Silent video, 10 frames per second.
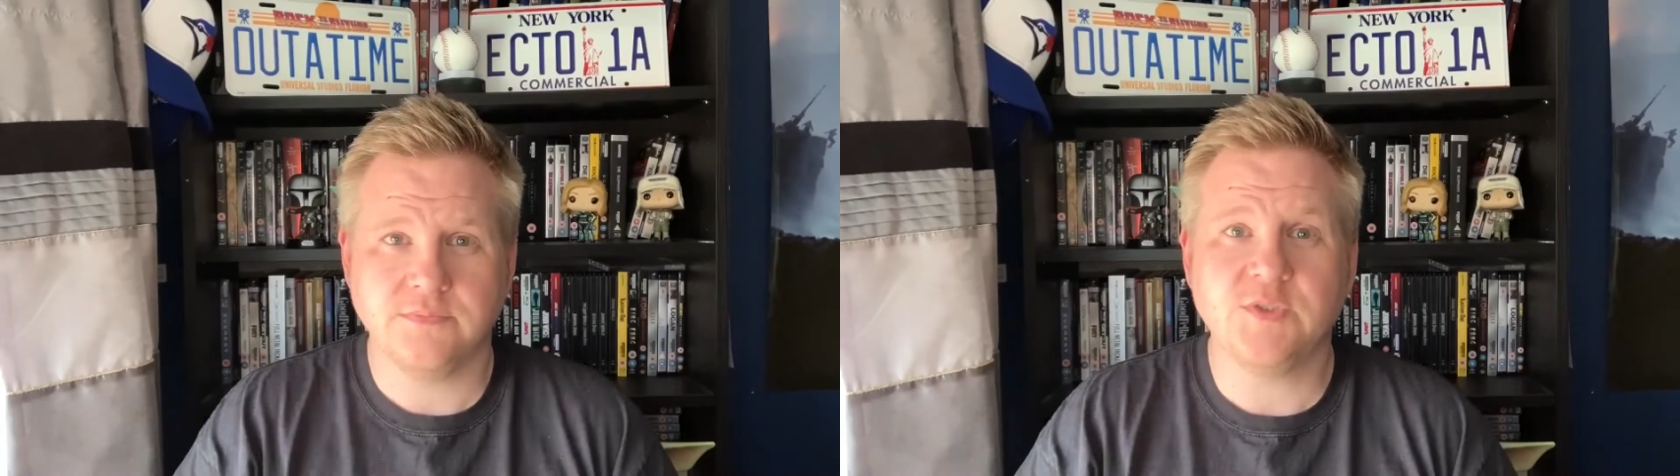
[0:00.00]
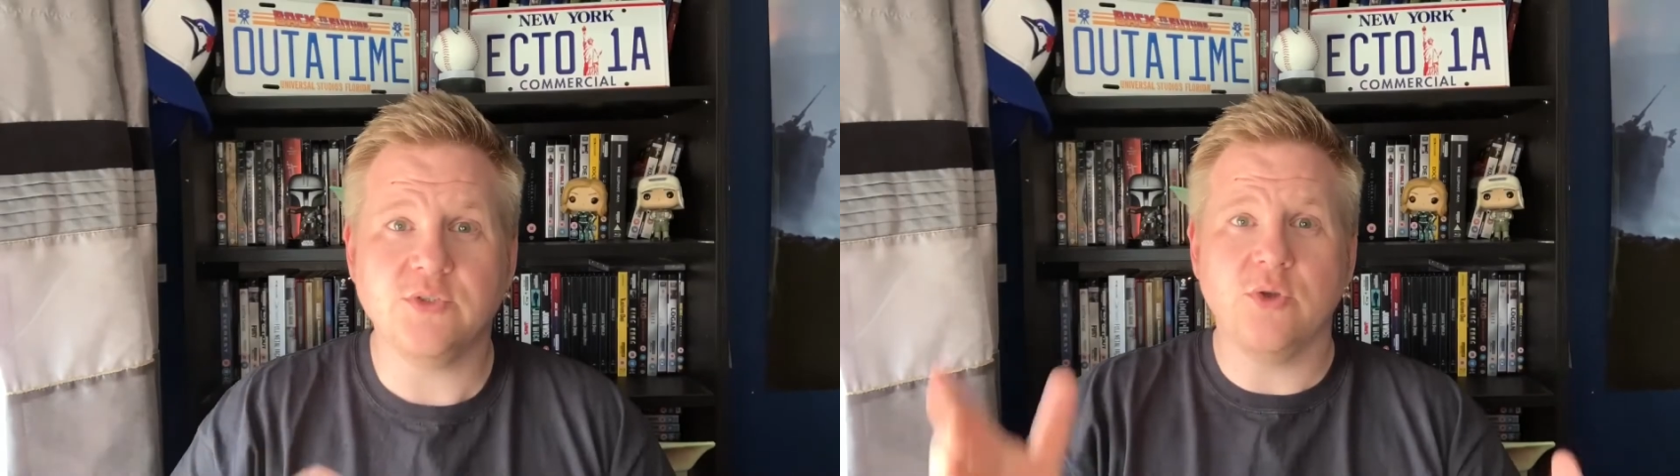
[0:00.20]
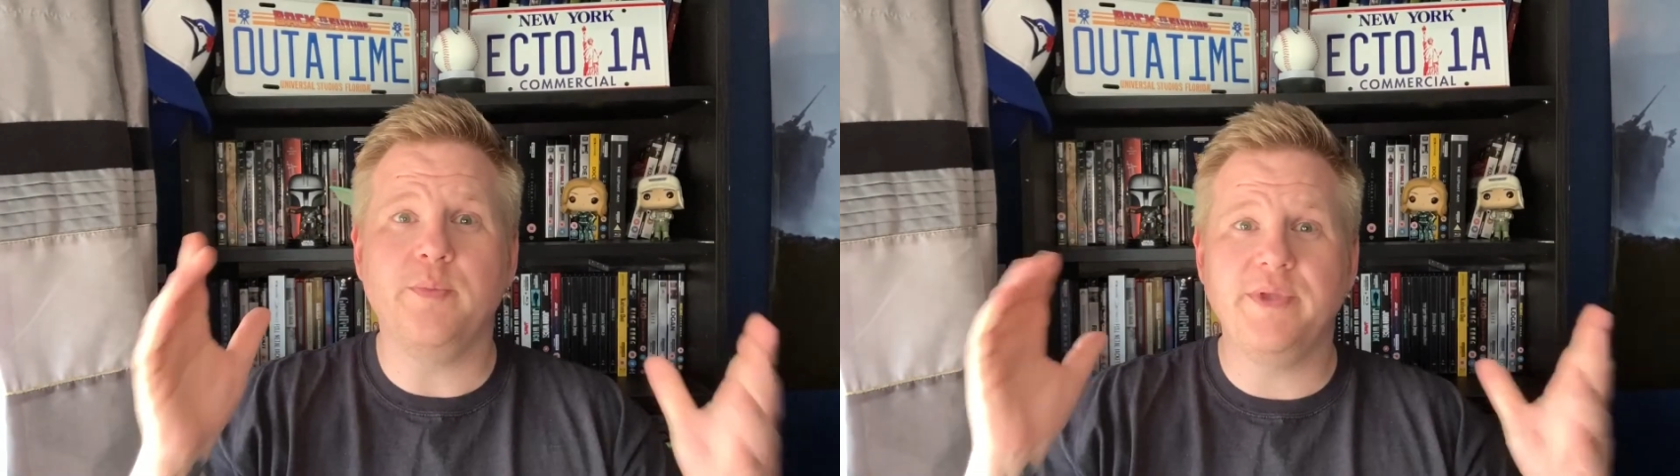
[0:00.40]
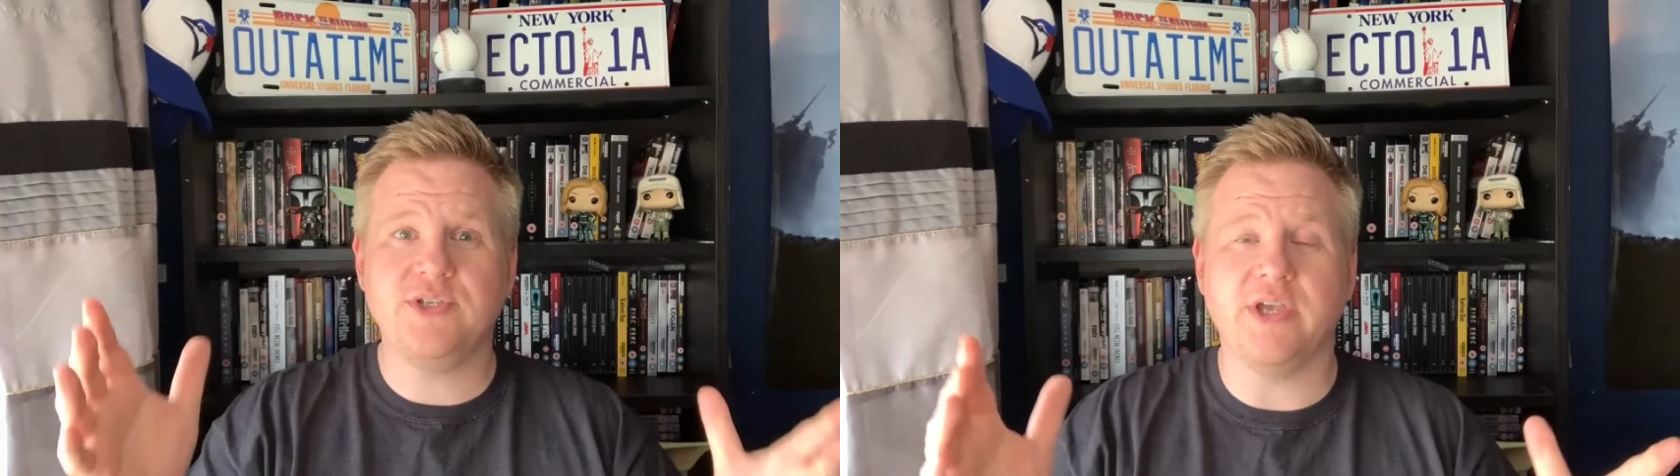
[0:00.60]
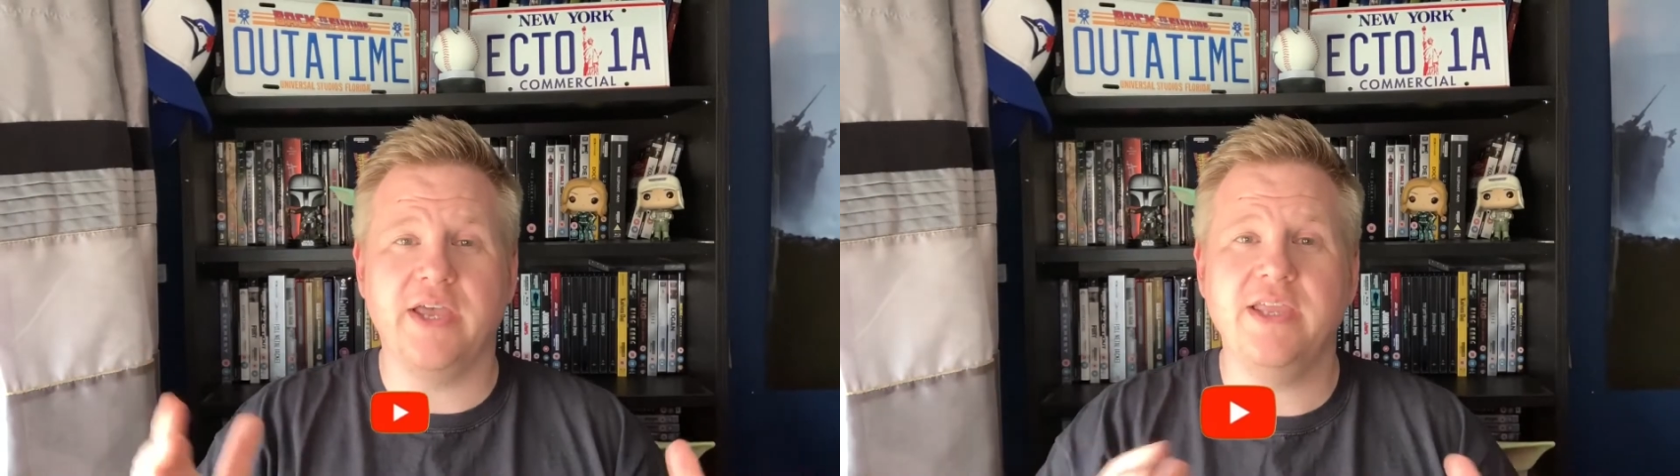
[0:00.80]
So don't be
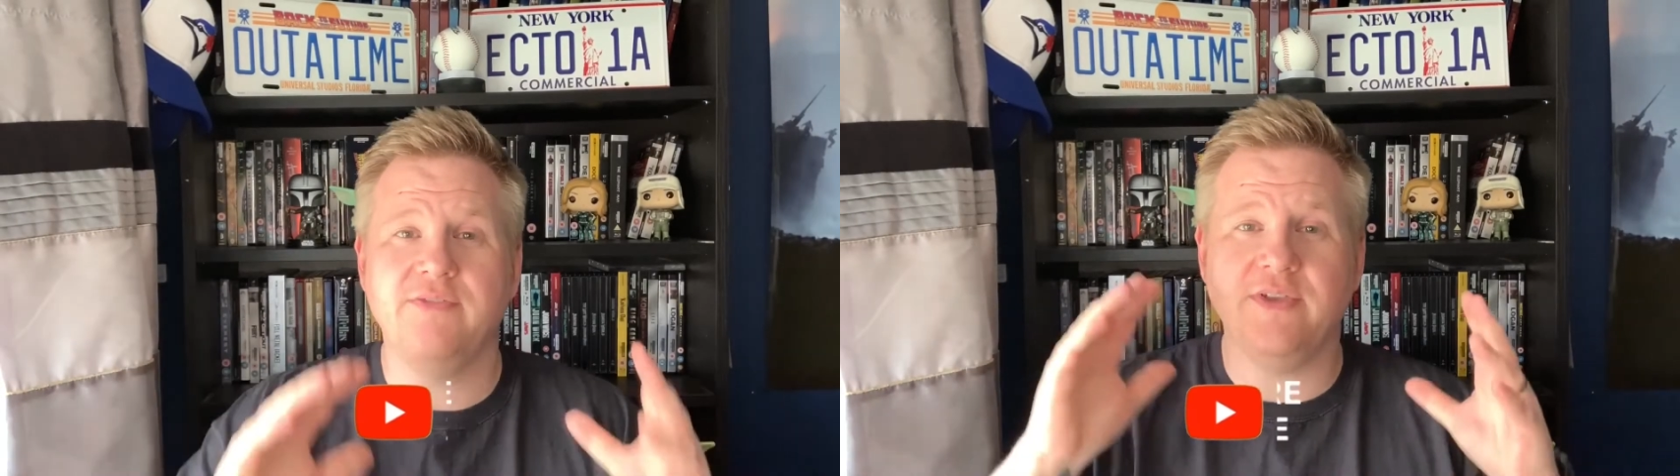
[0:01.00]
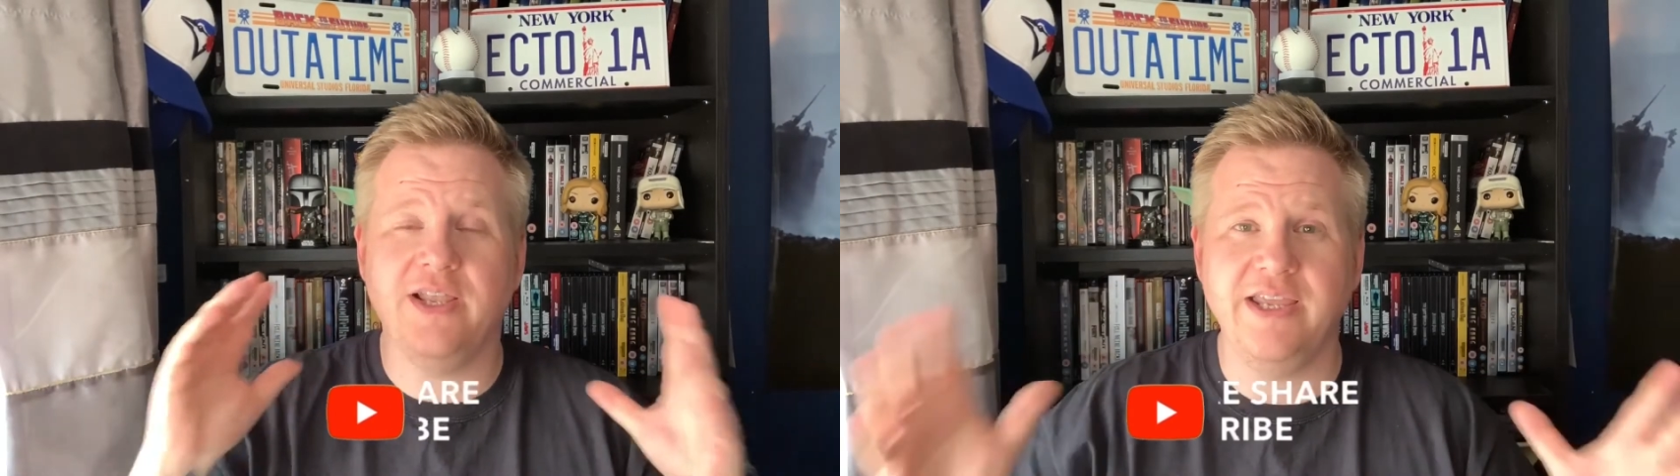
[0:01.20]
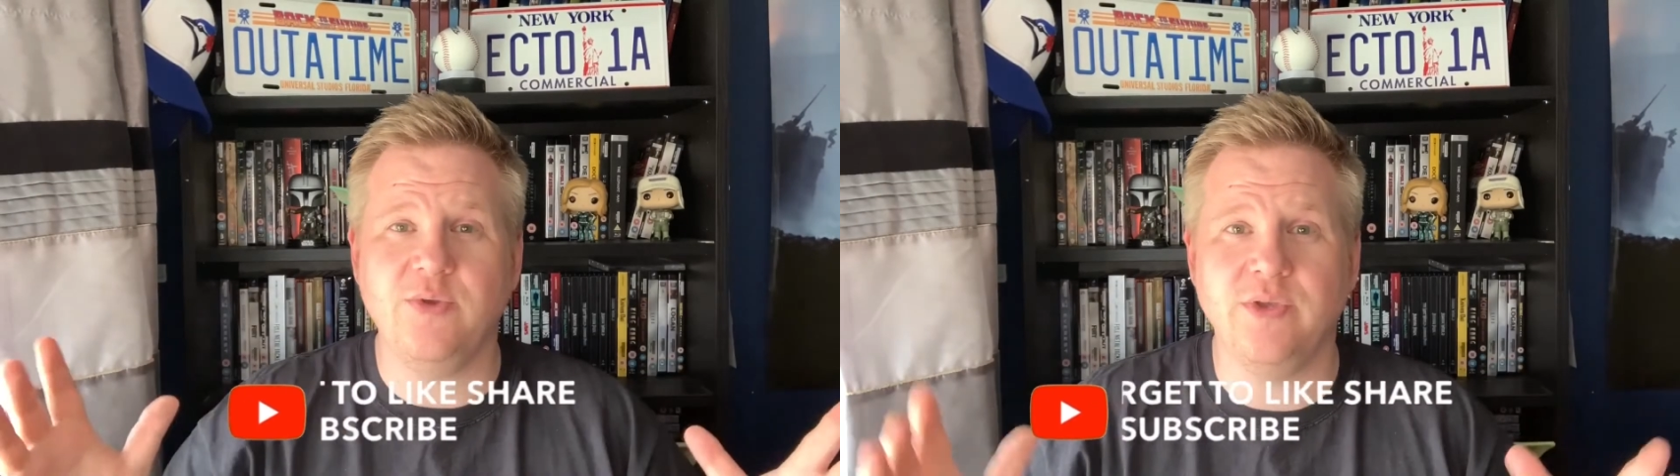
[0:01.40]
shy. If you like